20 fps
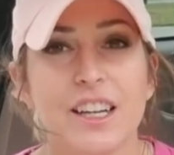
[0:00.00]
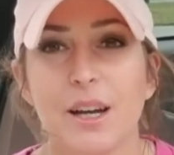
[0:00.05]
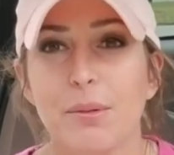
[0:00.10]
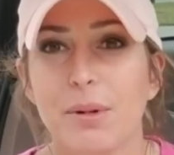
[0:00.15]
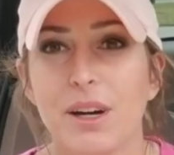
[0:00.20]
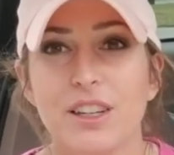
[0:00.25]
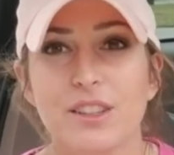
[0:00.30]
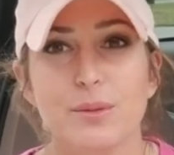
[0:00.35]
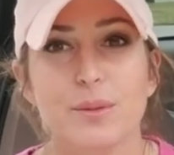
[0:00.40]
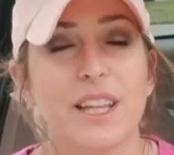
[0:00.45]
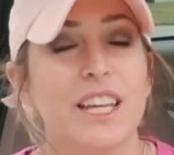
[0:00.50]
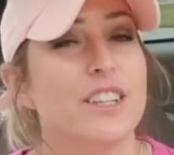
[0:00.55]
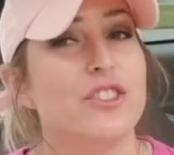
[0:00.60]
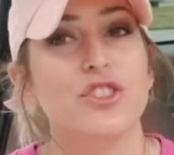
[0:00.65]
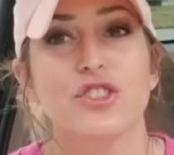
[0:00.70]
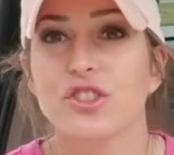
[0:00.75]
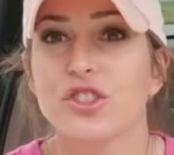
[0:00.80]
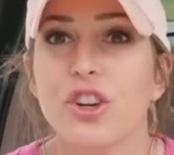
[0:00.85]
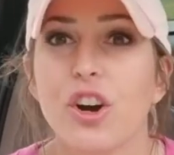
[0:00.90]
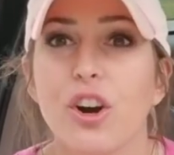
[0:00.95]
My husband's like,
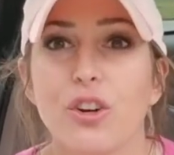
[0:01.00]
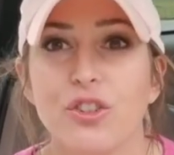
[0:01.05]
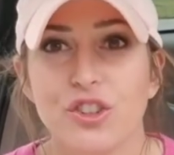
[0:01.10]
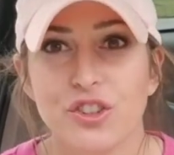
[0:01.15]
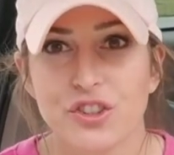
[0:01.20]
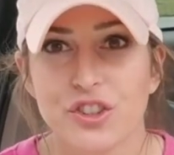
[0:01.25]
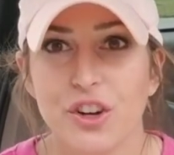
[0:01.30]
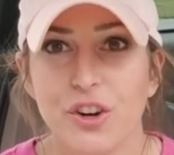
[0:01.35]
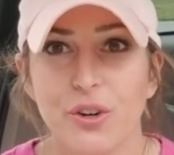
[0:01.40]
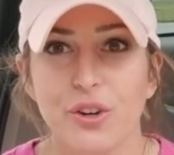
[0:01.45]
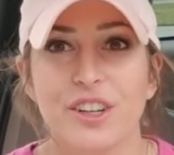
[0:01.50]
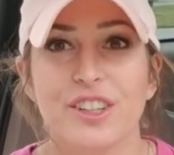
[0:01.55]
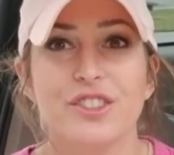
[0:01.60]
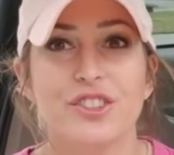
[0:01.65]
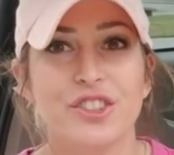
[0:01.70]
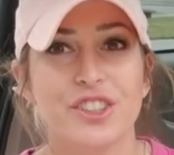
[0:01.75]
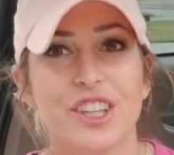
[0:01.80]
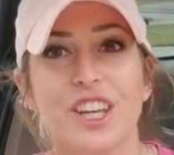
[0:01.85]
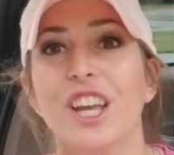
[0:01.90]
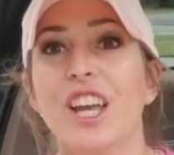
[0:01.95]
just go, just go.
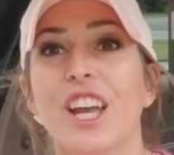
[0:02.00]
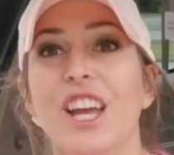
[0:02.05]
Cause